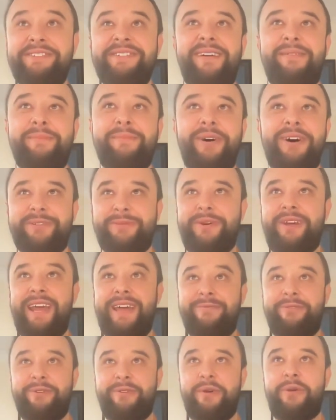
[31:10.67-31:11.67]
username and password
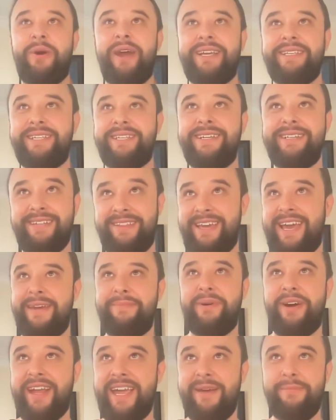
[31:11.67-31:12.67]
every request to the
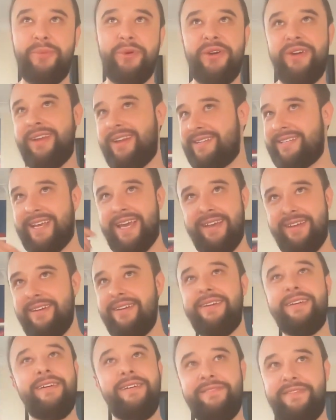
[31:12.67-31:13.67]
API endpoint and say,
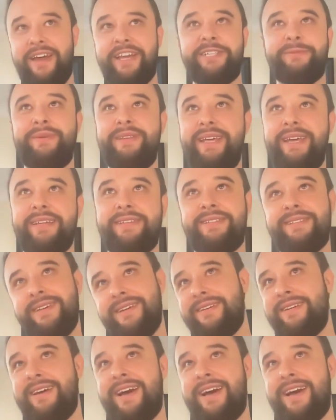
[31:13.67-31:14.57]
fetch me this.